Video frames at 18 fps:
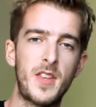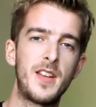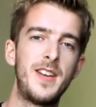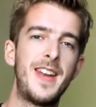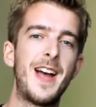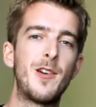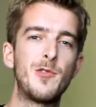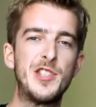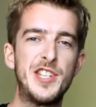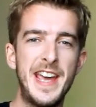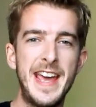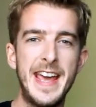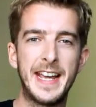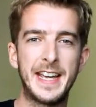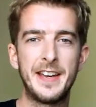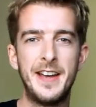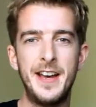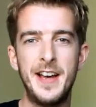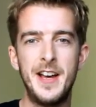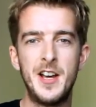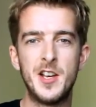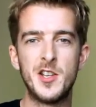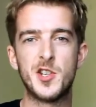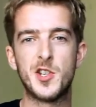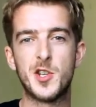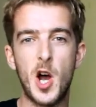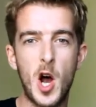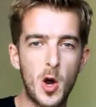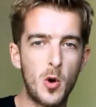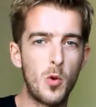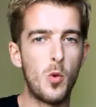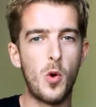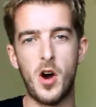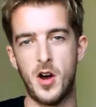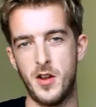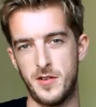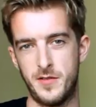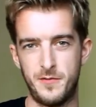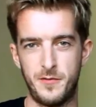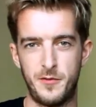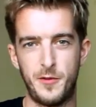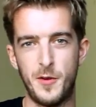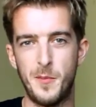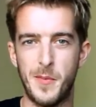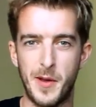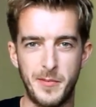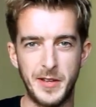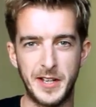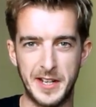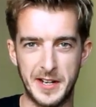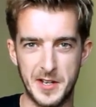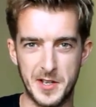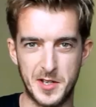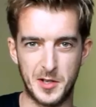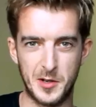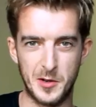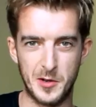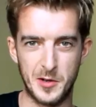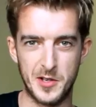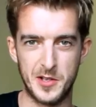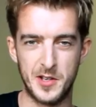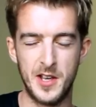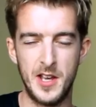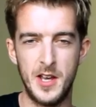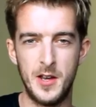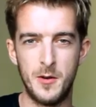Now take song one from my beginner's course,